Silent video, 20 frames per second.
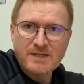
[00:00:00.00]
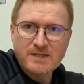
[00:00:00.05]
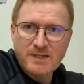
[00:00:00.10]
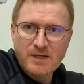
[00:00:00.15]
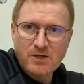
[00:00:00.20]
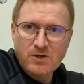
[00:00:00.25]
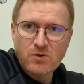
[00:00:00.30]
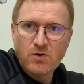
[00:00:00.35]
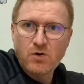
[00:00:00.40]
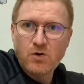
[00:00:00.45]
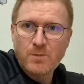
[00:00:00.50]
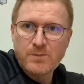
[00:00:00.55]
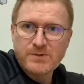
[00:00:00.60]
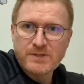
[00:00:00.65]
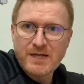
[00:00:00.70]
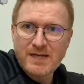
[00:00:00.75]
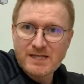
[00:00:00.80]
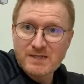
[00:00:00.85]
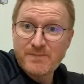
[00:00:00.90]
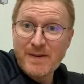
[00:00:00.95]
Galactic
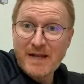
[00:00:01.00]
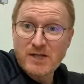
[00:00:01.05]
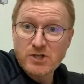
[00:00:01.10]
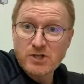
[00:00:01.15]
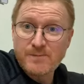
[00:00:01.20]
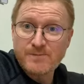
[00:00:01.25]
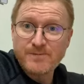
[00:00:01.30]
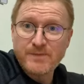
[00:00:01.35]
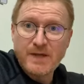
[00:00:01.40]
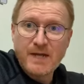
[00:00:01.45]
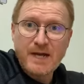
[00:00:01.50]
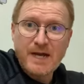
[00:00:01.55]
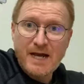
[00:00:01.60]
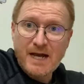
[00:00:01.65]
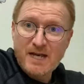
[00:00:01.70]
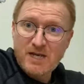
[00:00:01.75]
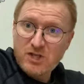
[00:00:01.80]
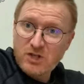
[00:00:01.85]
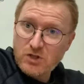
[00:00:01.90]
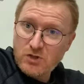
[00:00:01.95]
Corps expansion,
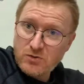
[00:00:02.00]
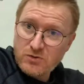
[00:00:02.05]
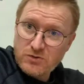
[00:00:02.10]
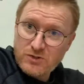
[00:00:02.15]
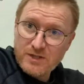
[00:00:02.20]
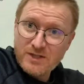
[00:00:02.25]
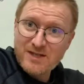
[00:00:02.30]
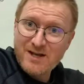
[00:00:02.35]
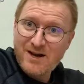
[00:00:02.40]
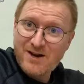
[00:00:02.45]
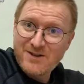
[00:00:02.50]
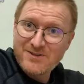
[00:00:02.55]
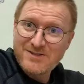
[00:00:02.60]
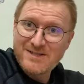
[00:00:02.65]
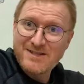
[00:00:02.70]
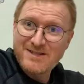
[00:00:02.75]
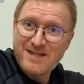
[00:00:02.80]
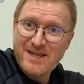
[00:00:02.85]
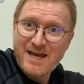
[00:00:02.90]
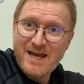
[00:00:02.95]
and I used the
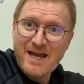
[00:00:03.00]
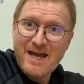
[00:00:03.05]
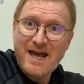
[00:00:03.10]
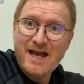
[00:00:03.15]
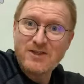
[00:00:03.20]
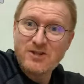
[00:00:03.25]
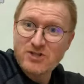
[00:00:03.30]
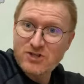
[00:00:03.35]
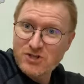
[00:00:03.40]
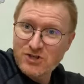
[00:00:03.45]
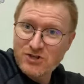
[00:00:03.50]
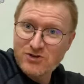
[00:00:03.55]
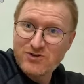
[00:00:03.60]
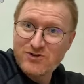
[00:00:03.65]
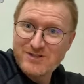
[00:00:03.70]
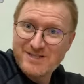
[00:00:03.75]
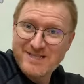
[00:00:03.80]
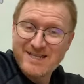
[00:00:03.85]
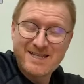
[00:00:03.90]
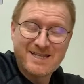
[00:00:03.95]
guards in there and the
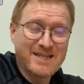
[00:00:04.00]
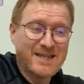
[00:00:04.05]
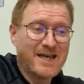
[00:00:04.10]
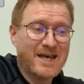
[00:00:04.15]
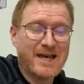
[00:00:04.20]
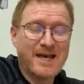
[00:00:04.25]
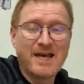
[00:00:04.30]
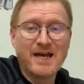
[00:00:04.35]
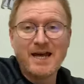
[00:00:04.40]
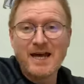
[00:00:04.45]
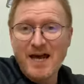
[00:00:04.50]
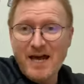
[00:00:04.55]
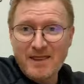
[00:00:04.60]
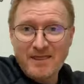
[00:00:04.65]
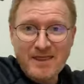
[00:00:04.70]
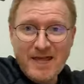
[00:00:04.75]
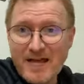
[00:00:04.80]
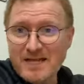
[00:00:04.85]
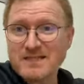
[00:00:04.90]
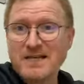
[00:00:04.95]
security in there,
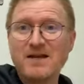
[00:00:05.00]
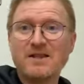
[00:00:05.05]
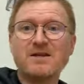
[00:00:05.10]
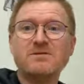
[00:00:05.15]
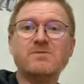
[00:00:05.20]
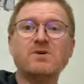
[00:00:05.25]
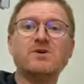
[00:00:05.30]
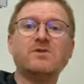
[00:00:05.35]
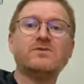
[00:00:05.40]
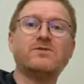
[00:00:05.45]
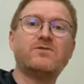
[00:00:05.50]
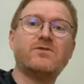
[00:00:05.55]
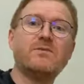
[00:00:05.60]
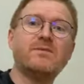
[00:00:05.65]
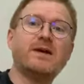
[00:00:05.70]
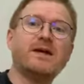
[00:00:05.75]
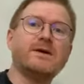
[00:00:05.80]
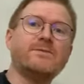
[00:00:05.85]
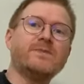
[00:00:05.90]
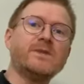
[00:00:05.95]
and that's how they
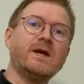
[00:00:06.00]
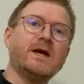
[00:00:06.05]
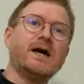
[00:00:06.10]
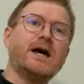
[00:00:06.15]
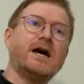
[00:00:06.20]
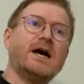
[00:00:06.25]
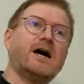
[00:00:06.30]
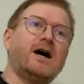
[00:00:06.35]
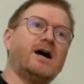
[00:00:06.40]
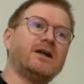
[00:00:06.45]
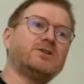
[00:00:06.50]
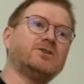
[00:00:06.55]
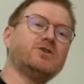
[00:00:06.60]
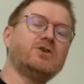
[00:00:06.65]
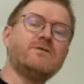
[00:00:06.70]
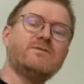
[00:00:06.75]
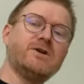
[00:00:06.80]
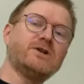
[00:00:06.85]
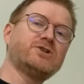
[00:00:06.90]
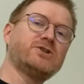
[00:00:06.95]
moved for me.
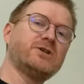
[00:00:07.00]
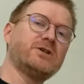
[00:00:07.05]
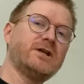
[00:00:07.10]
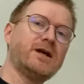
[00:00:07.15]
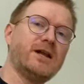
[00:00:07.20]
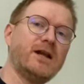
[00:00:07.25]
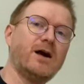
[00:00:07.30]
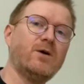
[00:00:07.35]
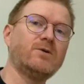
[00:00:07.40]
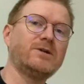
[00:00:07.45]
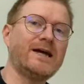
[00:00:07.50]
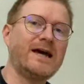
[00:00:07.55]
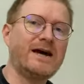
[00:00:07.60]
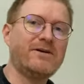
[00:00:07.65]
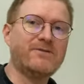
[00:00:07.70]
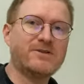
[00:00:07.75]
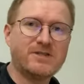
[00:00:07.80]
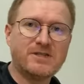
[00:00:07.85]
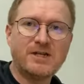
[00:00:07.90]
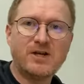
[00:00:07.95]
I'd do a mission and I
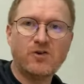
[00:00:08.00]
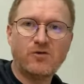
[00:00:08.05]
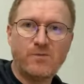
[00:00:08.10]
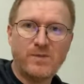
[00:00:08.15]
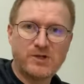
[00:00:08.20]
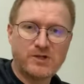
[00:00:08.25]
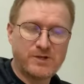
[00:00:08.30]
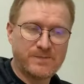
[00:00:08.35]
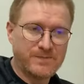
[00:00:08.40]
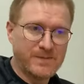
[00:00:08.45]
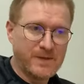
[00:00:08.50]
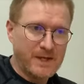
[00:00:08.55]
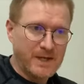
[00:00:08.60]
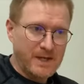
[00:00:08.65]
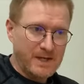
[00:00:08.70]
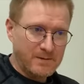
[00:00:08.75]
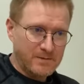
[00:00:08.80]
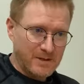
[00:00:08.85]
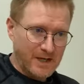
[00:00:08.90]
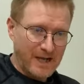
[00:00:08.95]
would have a stealth
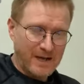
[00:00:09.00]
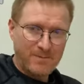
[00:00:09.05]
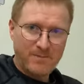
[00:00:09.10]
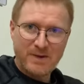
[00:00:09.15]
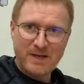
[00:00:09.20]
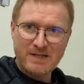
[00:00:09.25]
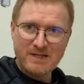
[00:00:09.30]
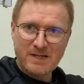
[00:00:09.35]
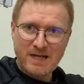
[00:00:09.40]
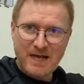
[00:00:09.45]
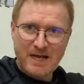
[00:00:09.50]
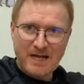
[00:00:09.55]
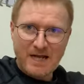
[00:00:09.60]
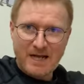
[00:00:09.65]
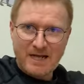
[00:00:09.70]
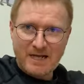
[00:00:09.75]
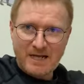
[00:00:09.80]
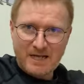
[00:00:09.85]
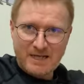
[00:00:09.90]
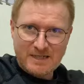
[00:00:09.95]
mission. But
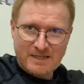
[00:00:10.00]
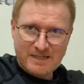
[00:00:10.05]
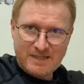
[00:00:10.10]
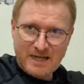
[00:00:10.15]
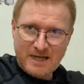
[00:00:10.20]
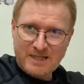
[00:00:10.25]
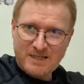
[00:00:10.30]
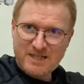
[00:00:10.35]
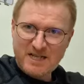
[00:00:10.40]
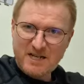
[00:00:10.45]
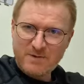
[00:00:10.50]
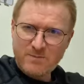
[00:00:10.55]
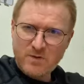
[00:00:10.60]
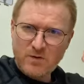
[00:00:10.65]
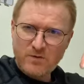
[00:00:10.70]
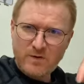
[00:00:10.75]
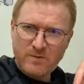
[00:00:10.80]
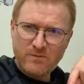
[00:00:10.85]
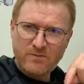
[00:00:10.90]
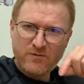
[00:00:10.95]

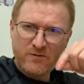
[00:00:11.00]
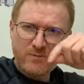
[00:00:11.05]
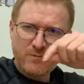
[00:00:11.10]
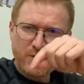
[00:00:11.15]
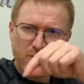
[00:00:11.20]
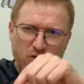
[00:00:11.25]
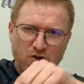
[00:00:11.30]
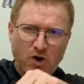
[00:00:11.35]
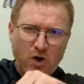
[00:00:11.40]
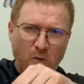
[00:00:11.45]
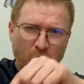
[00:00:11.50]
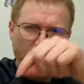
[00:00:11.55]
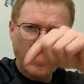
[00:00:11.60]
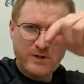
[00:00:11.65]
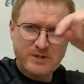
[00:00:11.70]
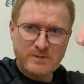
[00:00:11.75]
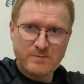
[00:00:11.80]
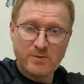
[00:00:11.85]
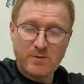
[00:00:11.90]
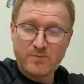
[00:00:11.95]
instead of moving them from
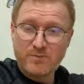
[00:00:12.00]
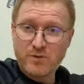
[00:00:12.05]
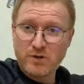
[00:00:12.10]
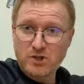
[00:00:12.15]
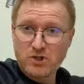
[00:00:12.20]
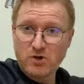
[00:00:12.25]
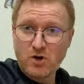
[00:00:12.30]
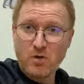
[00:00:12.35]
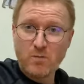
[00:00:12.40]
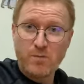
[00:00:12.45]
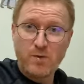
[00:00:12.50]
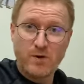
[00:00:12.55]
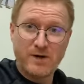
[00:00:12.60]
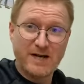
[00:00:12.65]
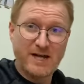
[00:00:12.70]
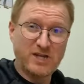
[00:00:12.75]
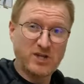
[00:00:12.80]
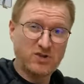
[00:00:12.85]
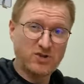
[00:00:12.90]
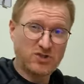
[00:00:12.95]
patrol point to patrol
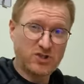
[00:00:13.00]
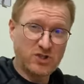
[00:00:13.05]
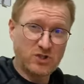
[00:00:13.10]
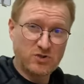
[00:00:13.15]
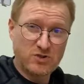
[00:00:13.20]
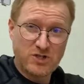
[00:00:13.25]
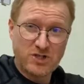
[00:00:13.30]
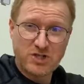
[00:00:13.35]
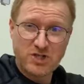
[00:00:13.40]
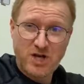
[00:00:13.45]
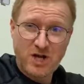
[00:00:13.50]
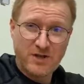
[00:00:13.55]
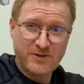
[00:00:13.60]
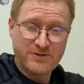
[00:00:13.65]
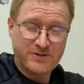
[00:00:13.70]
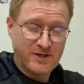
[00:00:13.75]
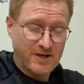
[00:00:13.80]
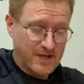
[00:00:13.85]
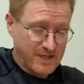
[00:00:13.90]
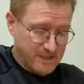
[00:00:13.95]
point, I used to use the
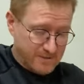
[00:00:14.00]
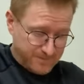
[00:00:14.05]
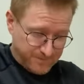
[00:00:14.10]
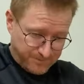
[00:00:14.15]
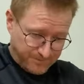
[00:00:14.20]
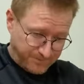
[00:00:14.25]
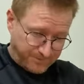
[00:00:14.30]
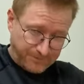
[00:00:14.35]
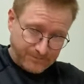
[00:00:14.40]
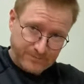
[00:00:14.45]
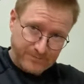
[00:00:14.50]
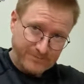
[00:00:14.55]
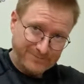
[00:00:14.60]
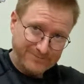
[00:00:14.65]
chance dice,